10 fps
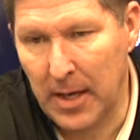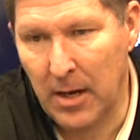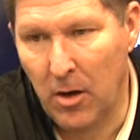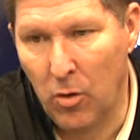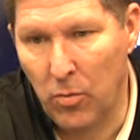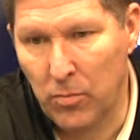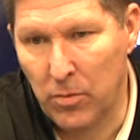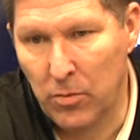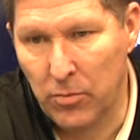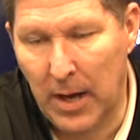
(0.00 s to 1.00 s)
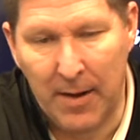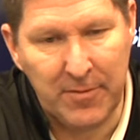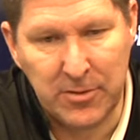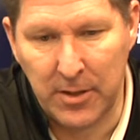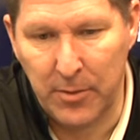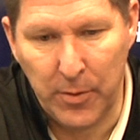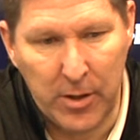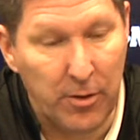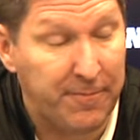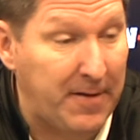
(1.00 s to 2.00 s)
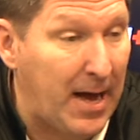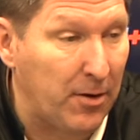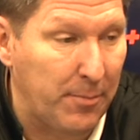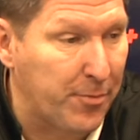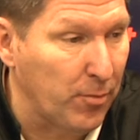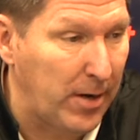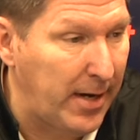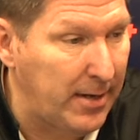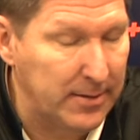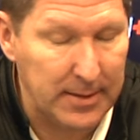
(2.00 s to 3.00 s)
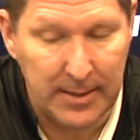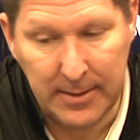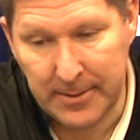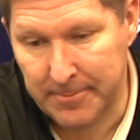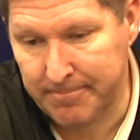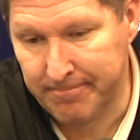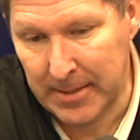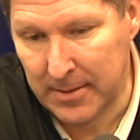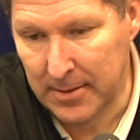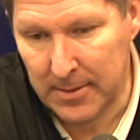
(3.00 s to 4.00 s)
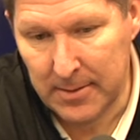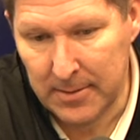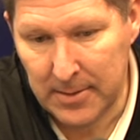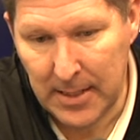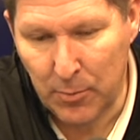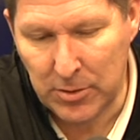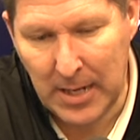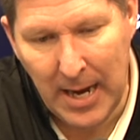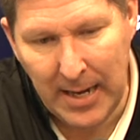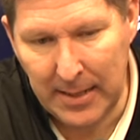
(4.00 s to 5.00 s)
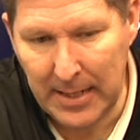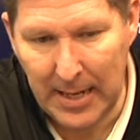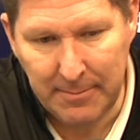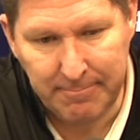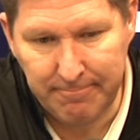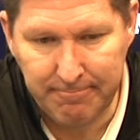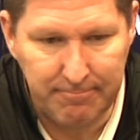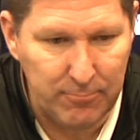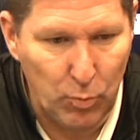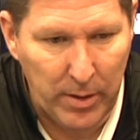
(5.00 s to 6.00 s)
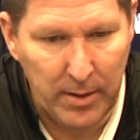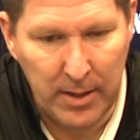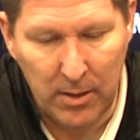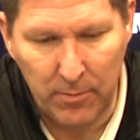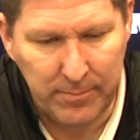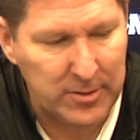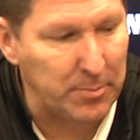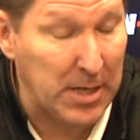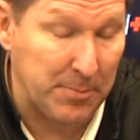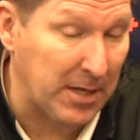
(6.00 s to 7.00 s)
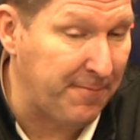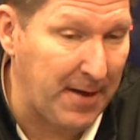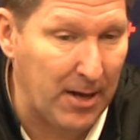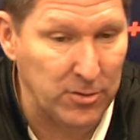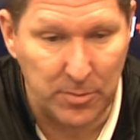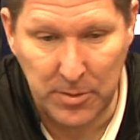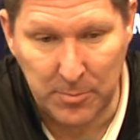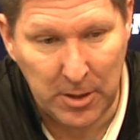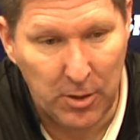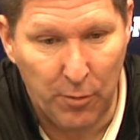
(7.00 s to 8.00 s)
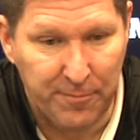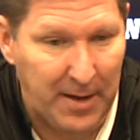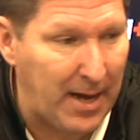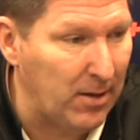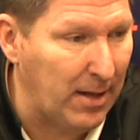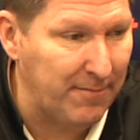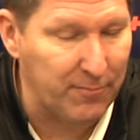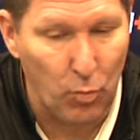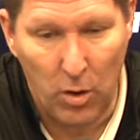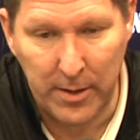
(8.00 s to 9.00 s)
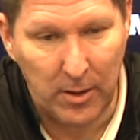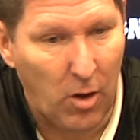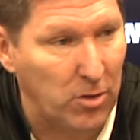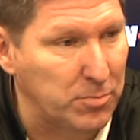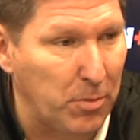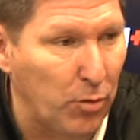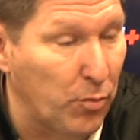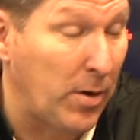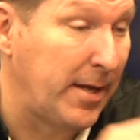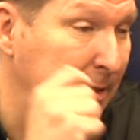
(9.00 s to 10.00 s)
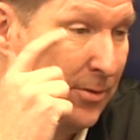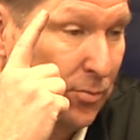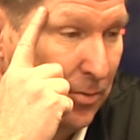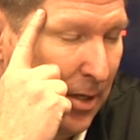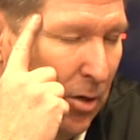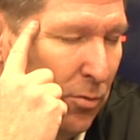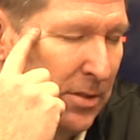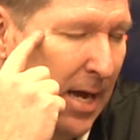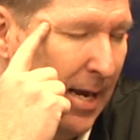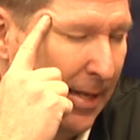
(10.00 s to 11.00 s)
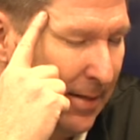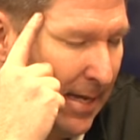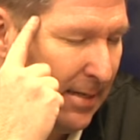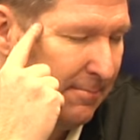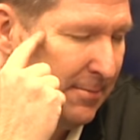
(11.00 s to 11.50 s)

You know, obviously we could have fouled up three. It was kind of in that we, you know, sometimes I foul, sometimes I don't foul. I've won and lost both ways. You know, it was kind of in